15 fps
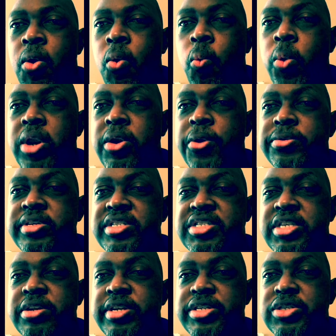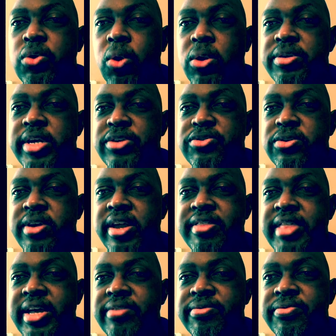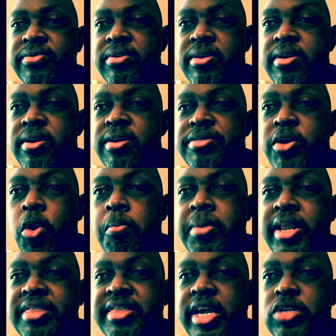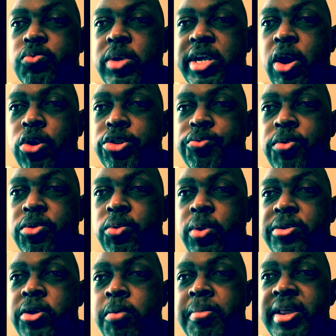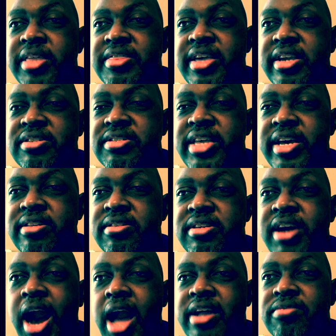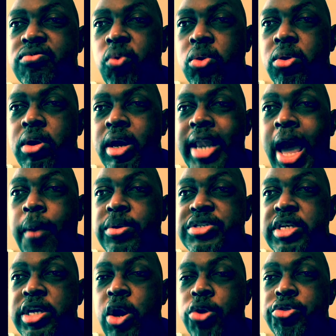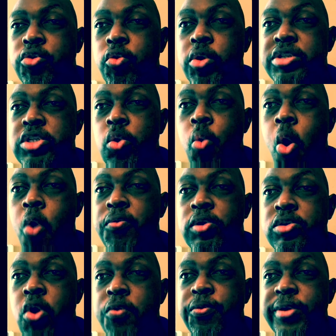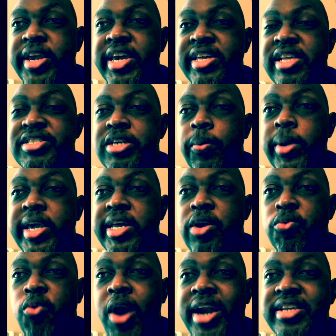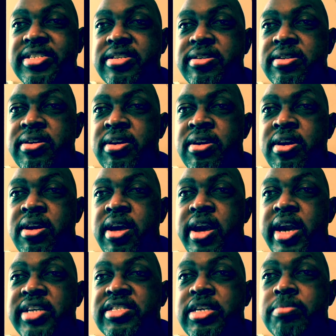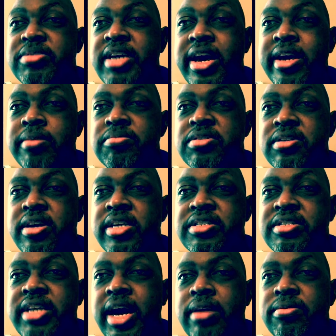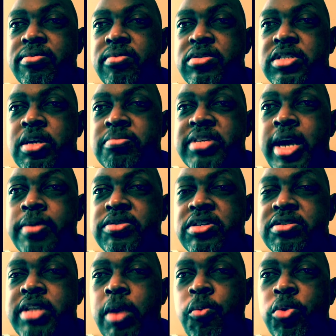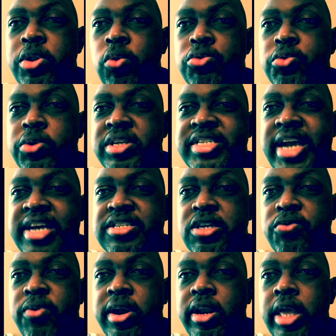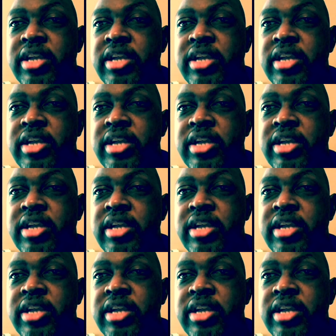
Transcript: We learned in Sunday school on yesterday that there are many things we go through and there are many things that God will allow us to go through and do over and over again until we get it right. And sometimes it's not, we don't do the task correctly.